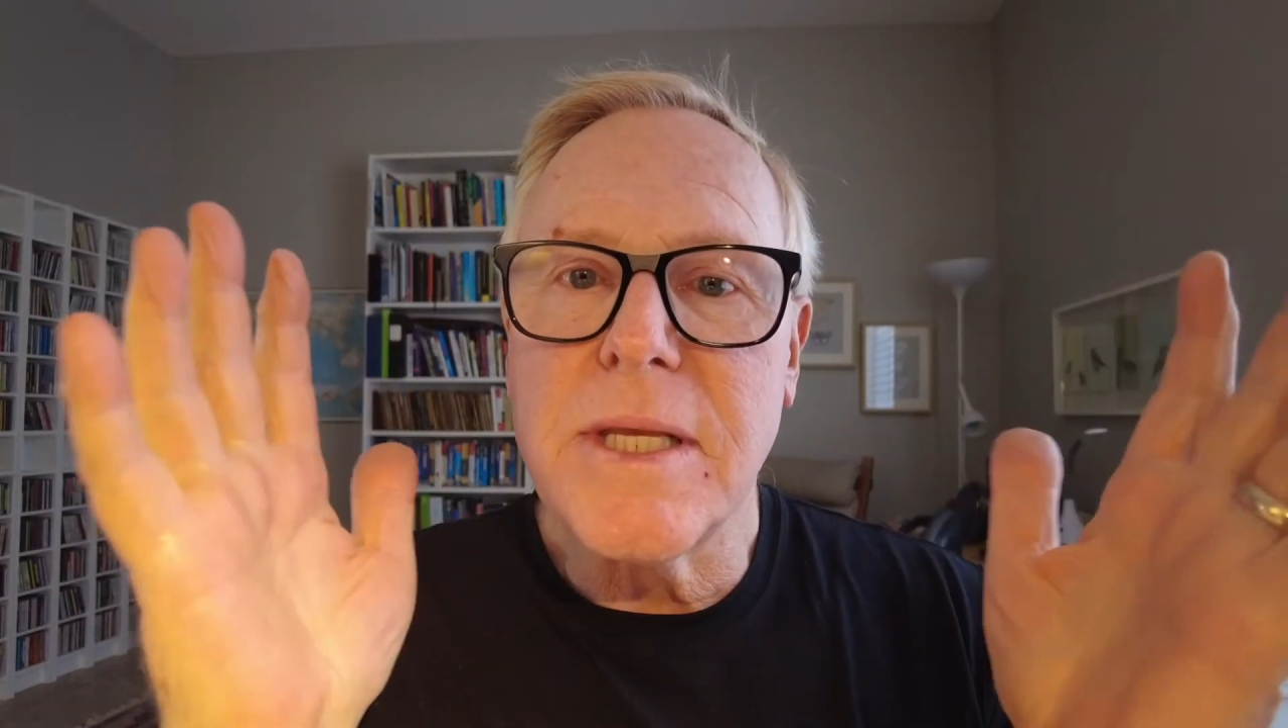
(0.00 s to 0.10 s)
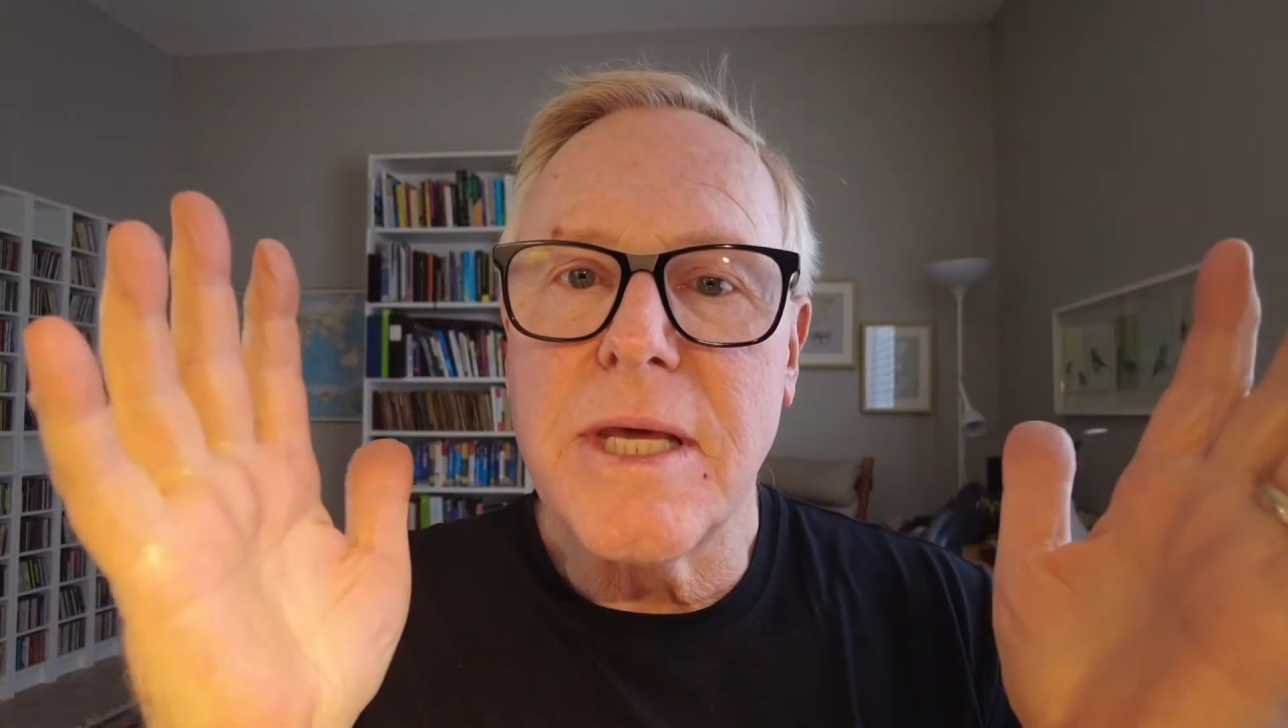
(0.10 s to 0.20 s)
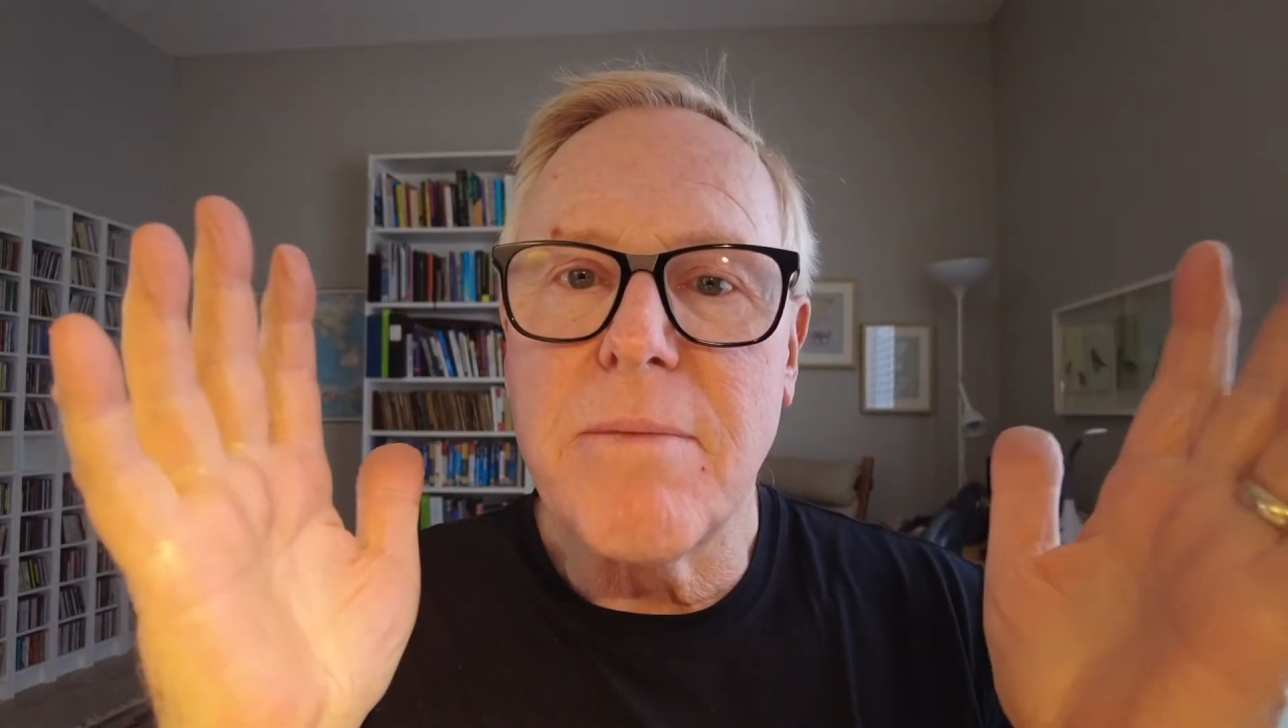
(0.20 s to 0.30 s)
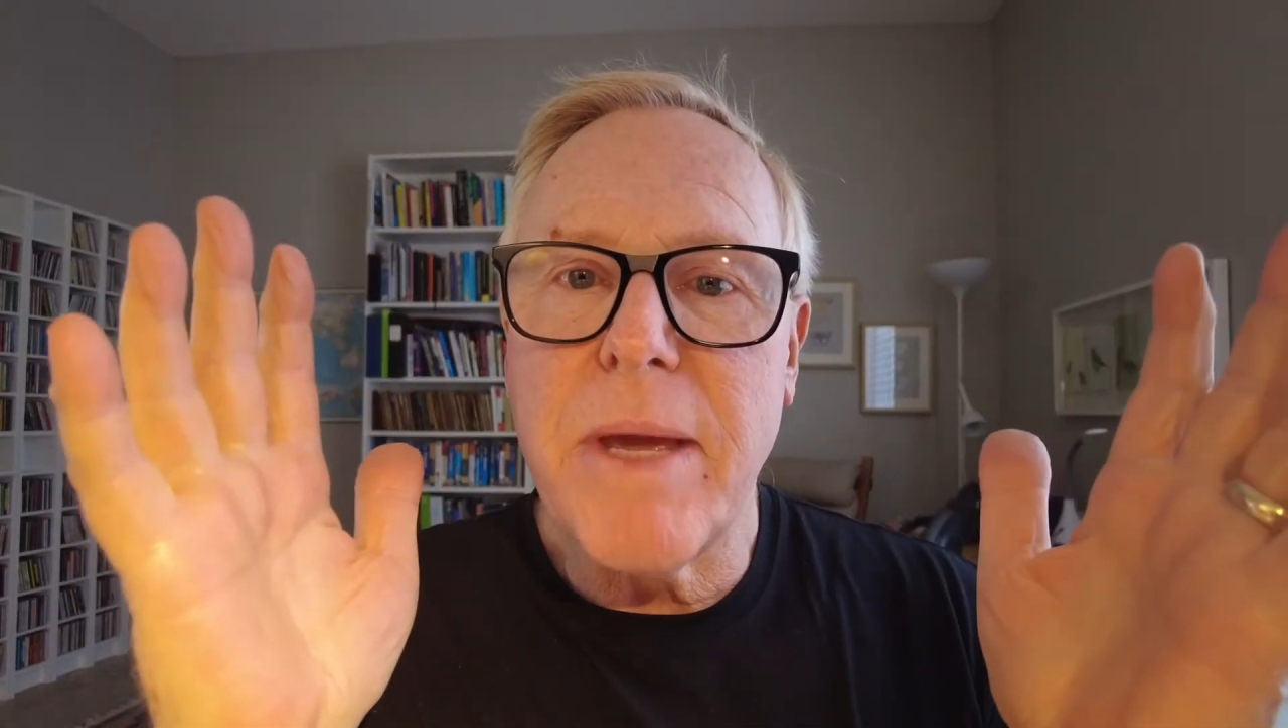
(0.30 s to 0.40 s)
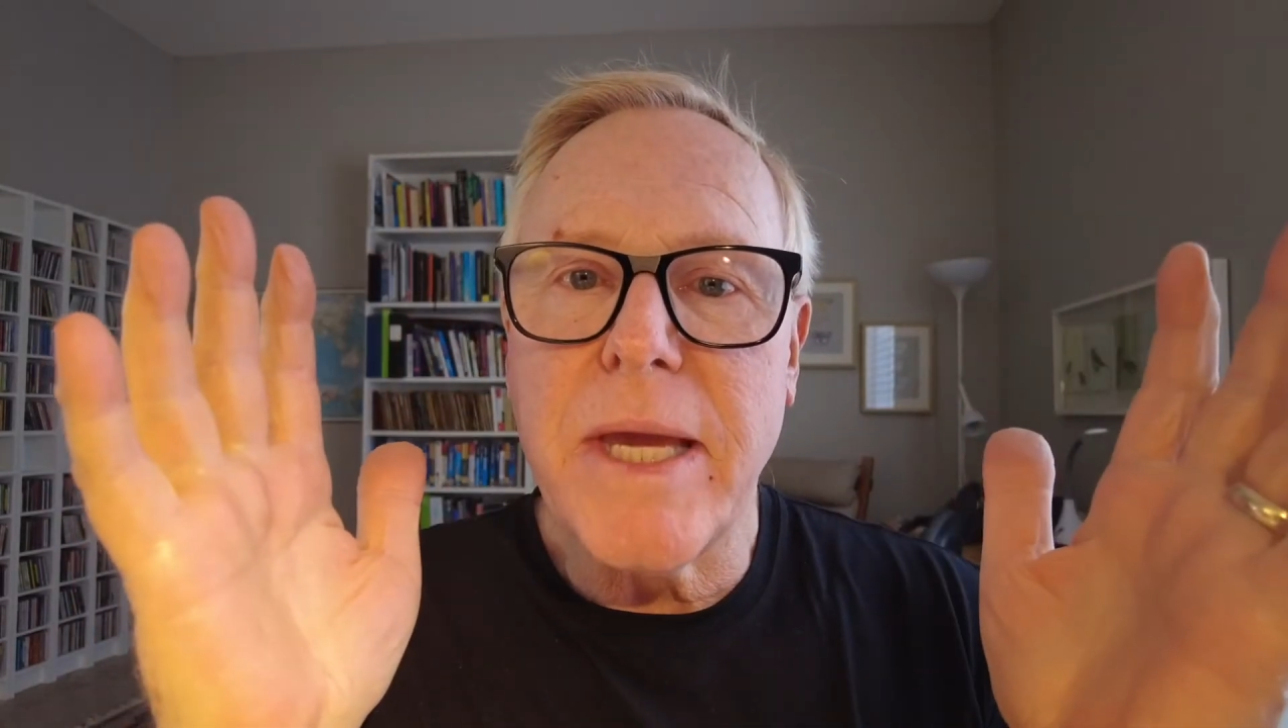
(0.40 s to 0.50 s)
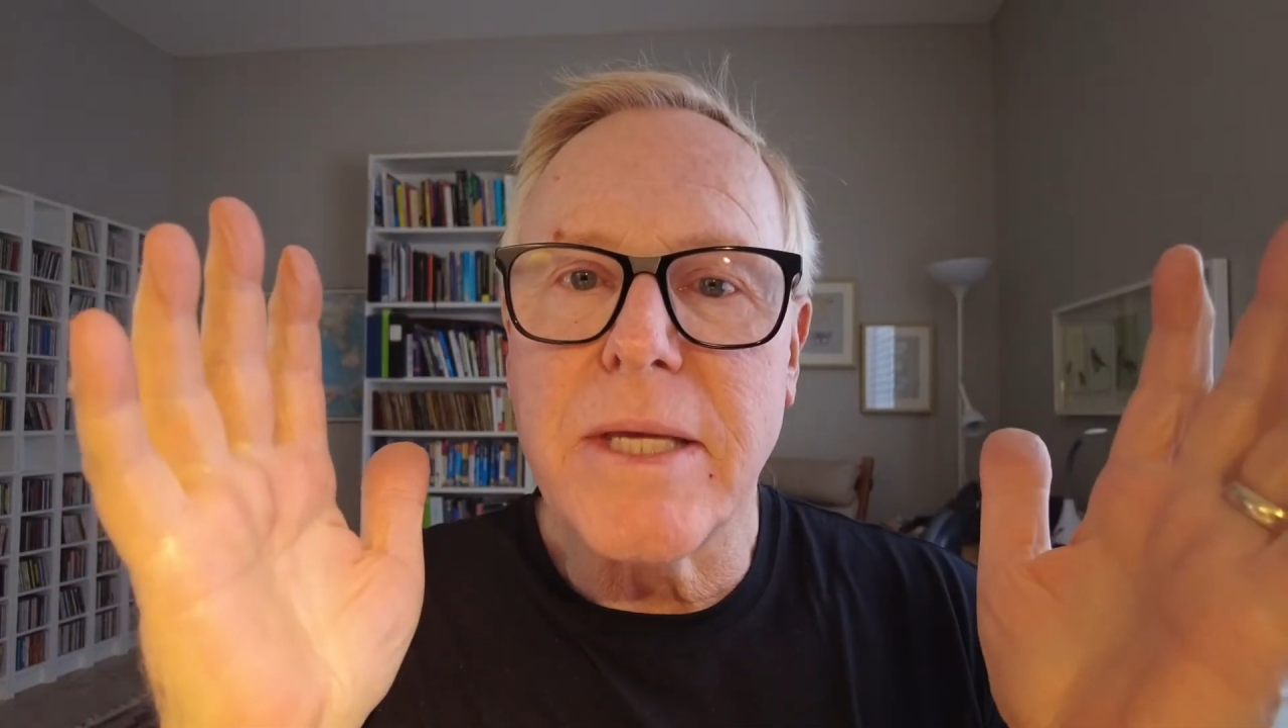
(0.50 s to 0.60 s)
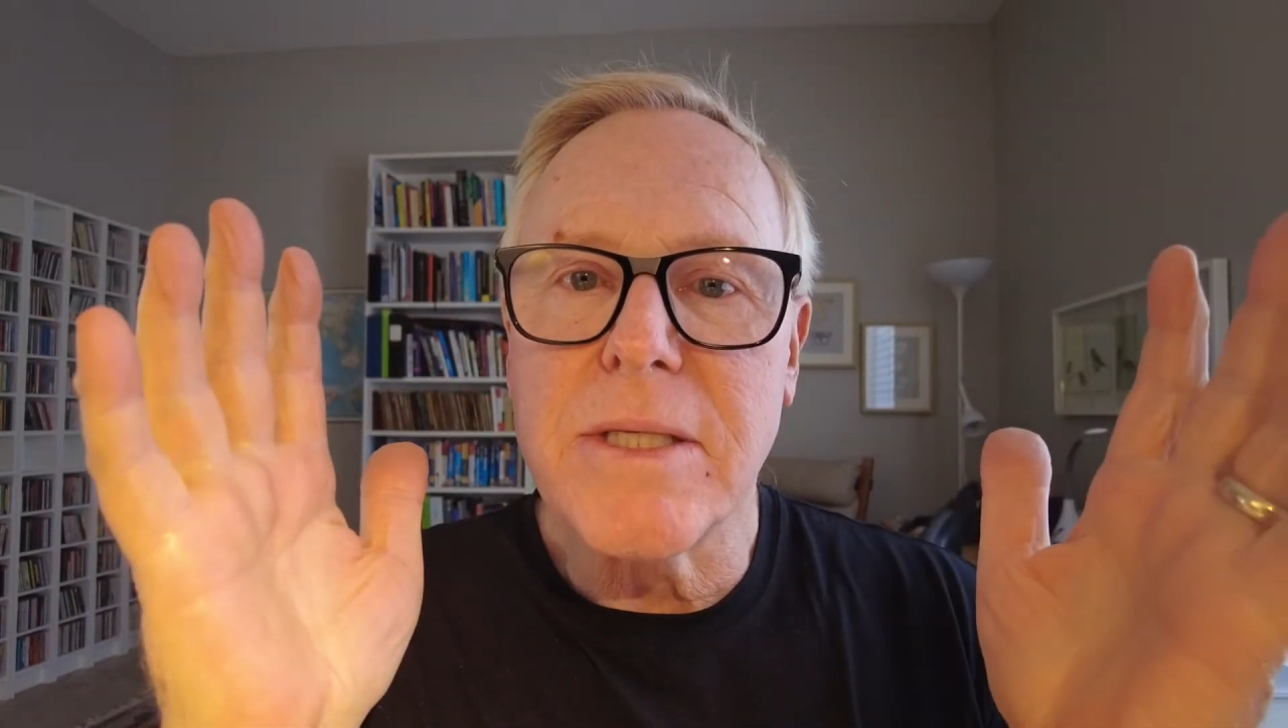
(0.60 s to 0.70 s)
and then make a